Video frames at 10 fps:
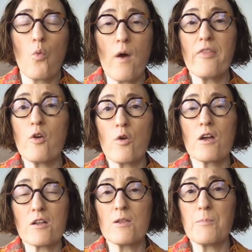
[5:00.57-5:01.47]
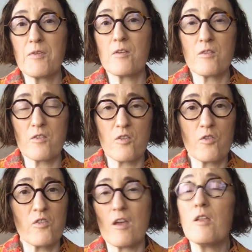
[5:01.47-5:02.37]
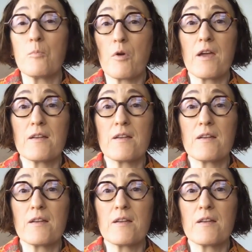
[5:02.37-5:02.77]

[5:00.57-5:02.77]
when there are eclipses to celebrate.